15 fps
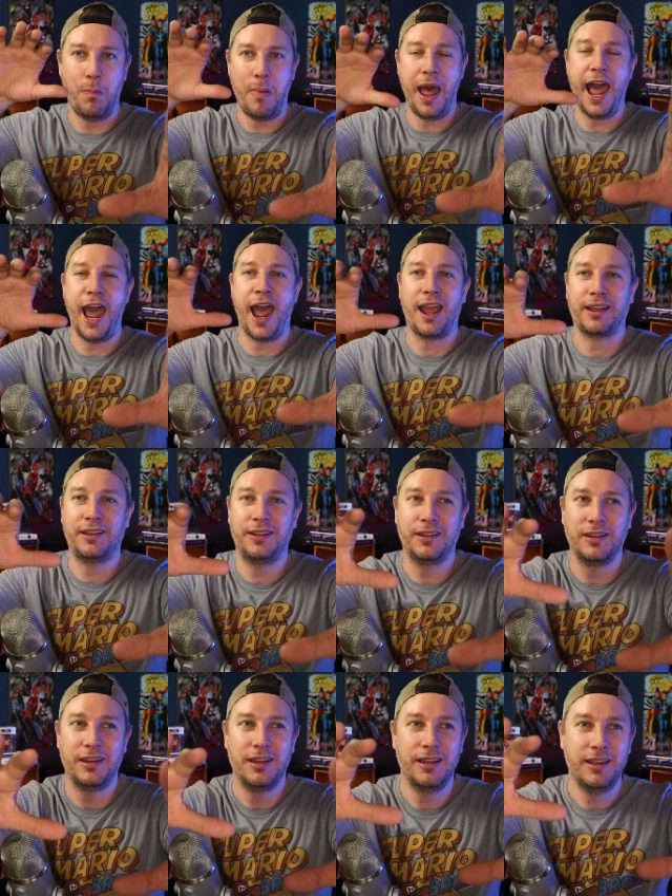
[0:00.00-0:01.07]

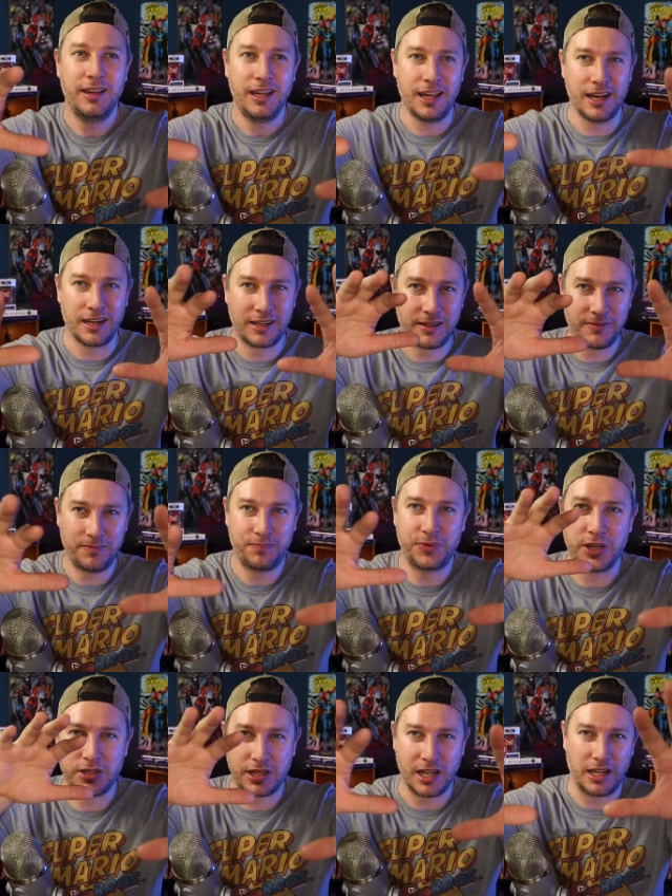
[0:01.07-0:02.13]
back and it
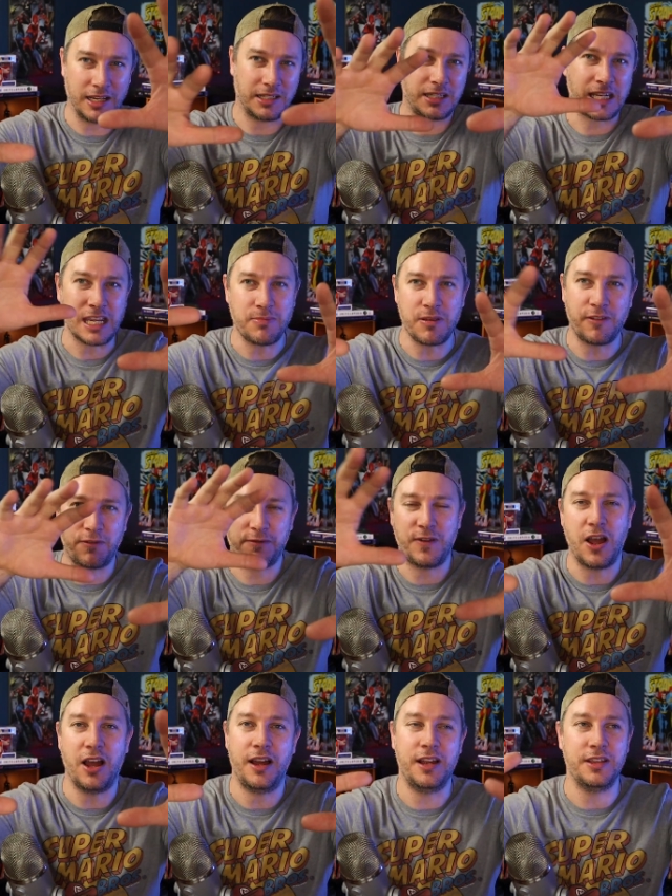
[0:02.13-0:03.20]
does kind of like TV
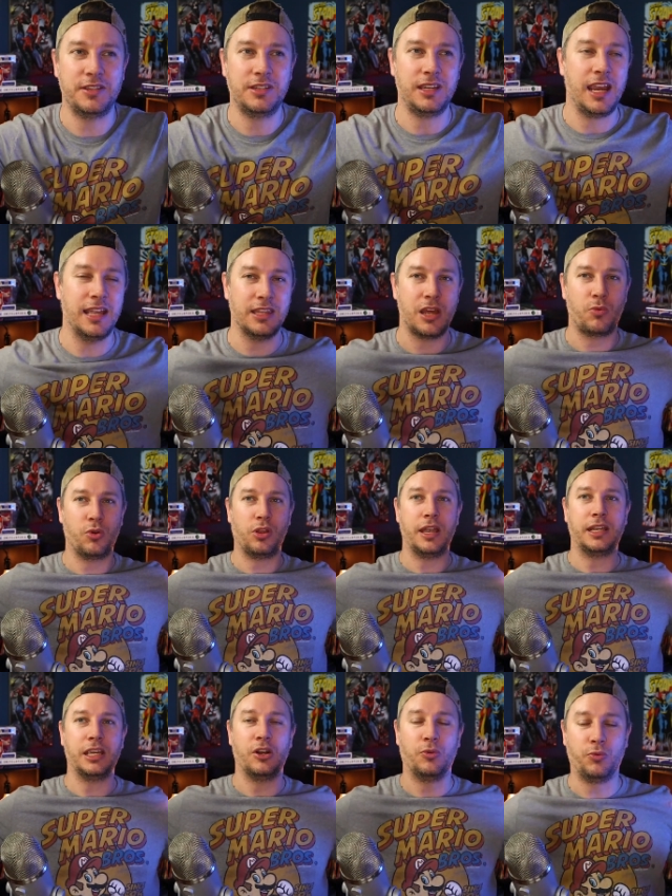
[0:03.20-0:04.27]
fuzz. And then we're
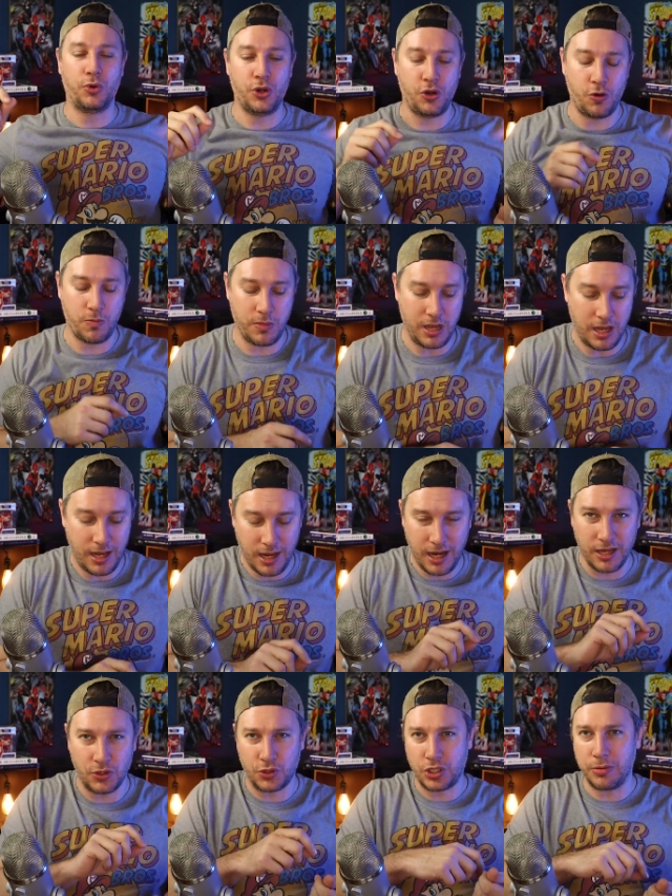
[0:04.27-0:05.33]
like in a room
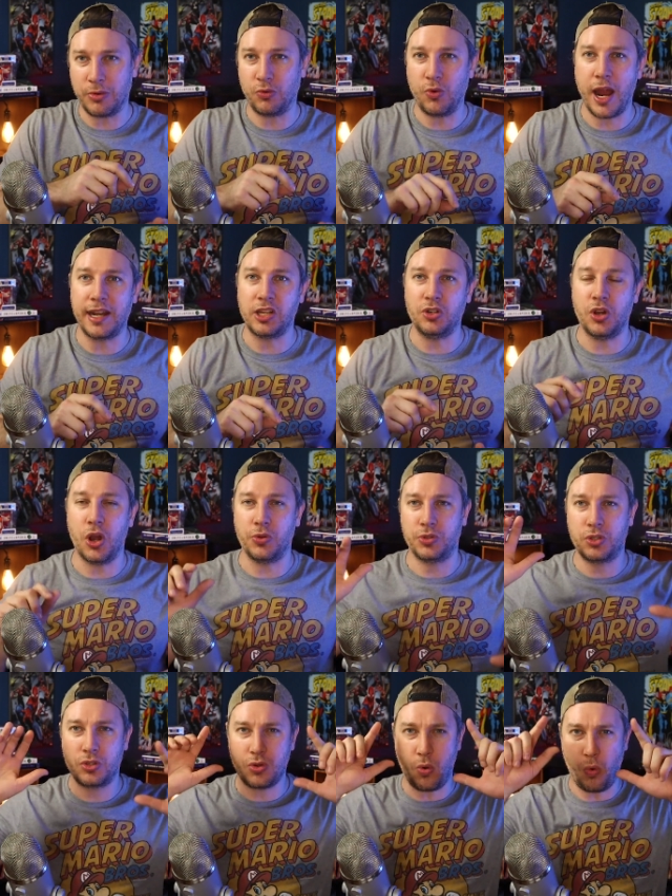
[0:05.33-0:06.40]
and there's someone writing
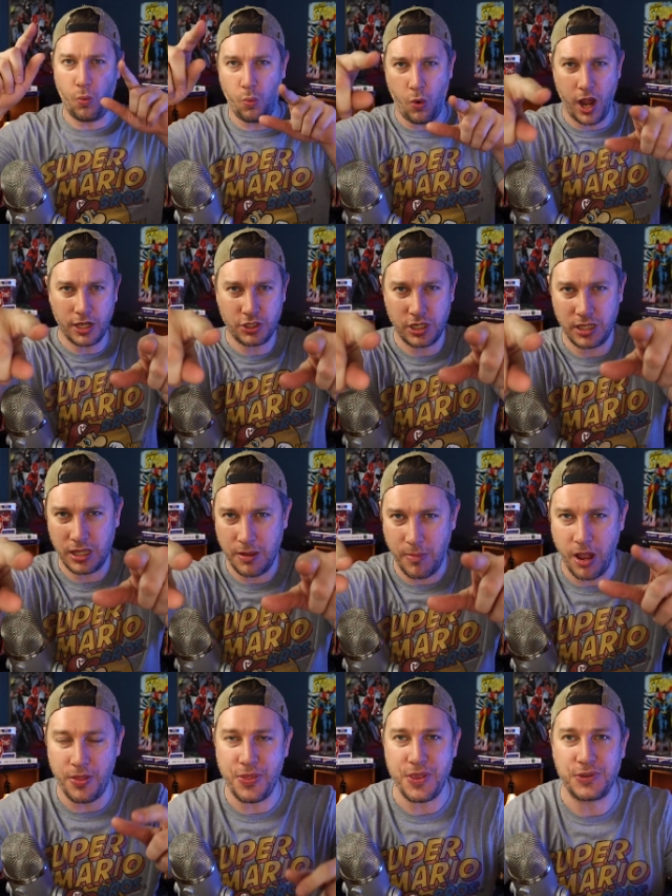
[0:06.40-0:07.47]
notes, watching them
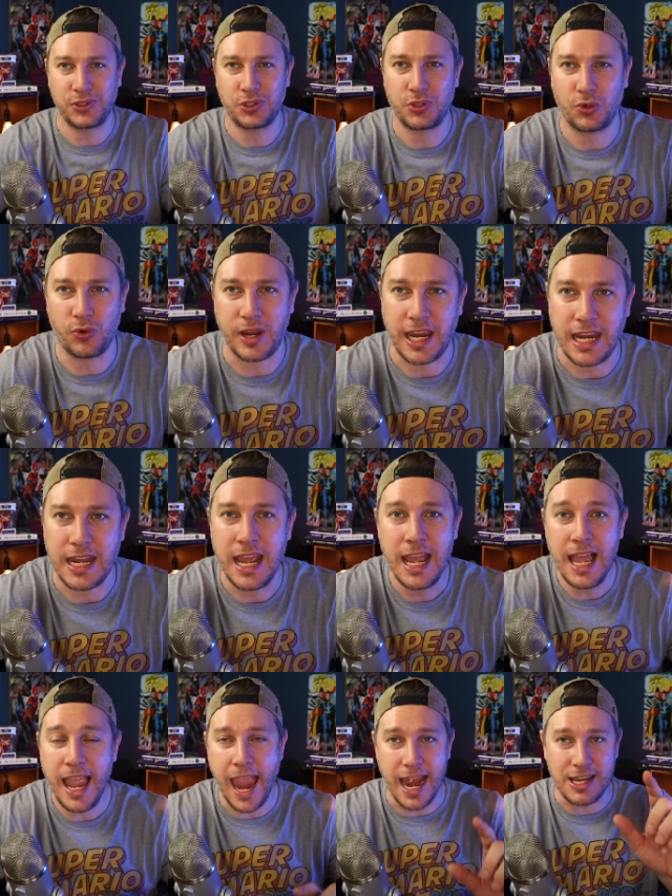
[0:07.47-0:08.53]
on this screen.
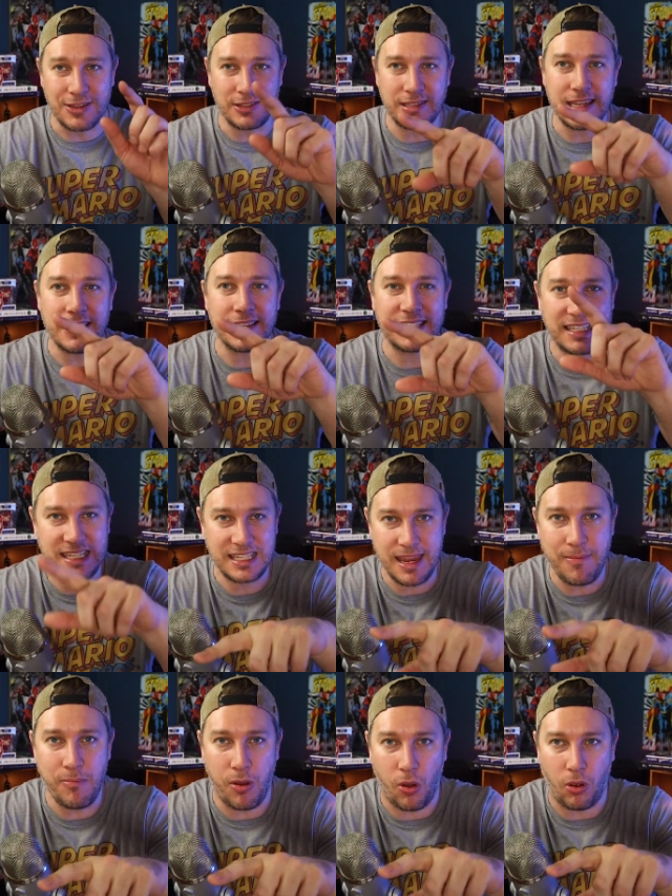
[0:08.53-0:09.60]
And you see the
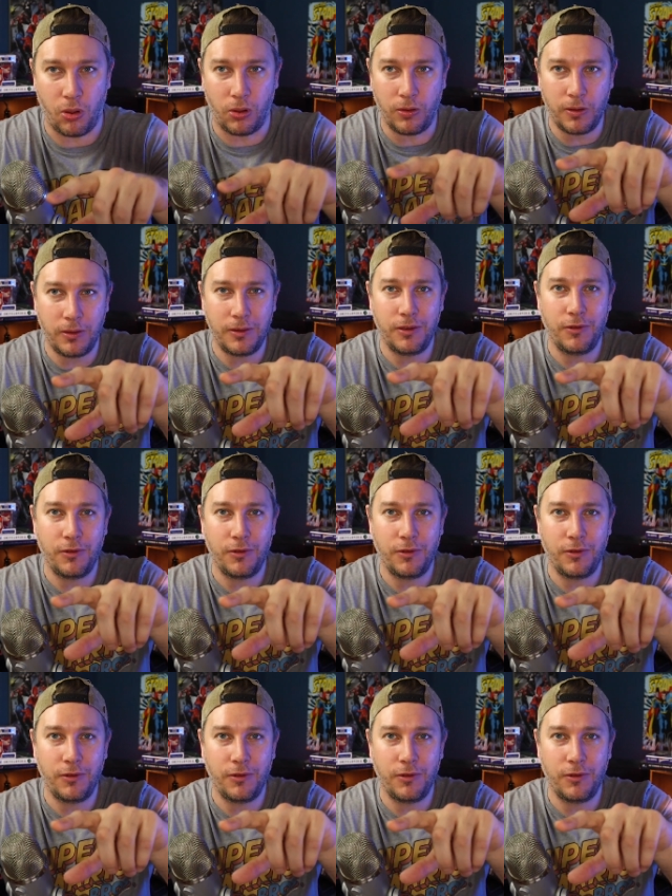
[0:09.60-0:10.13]
symbol